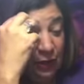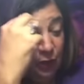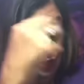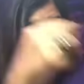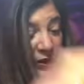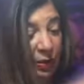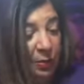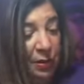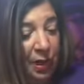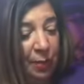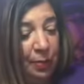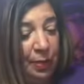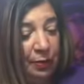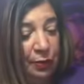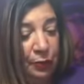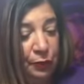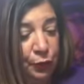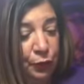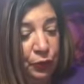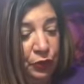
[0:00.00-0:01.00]
There's something about
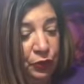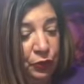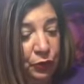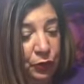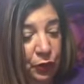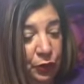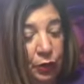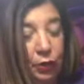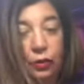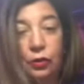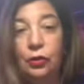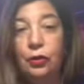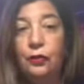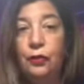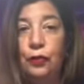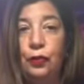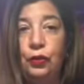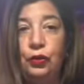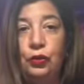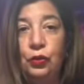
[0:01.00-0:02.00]
the first, uh, the
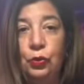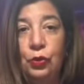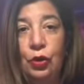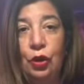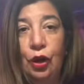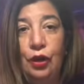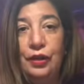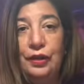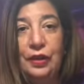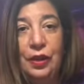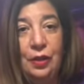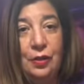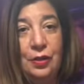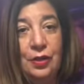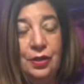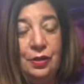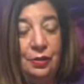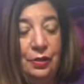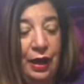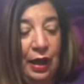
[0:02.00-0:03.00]
first two cards that are
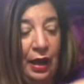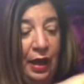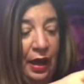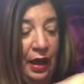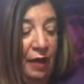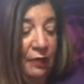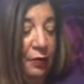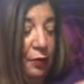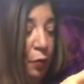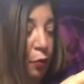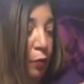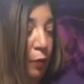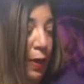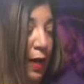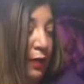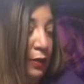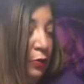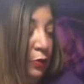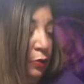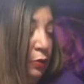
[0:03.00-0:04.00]
here that I have to go
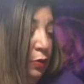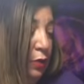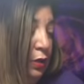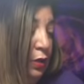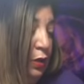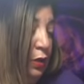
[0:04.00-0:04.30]
back to.